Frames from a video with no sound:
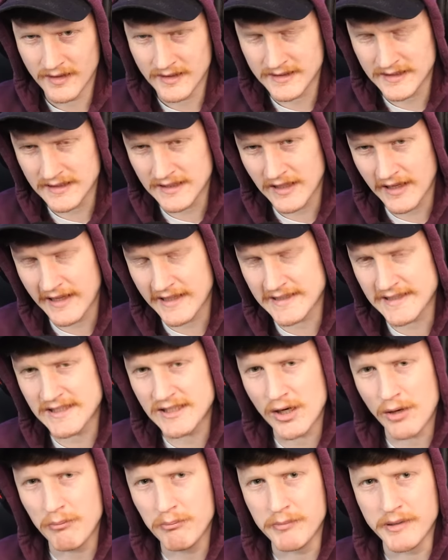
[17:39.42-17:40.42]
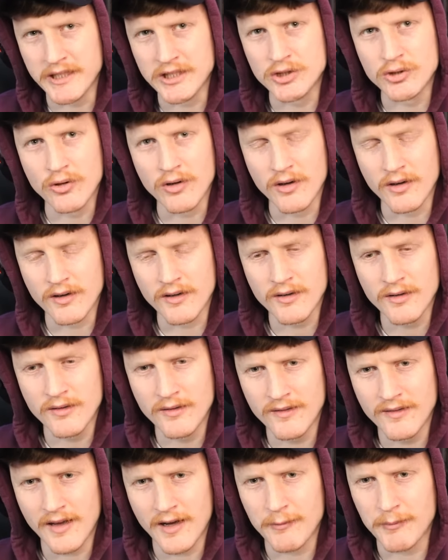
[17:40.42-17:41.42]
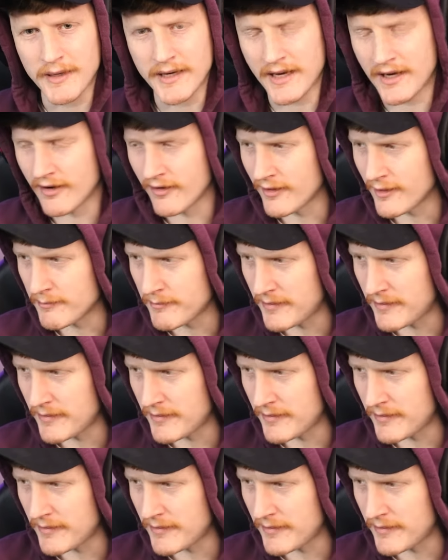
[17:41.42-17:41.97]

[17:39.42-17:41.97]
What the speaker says: Is this like the zombie drug I've been hearing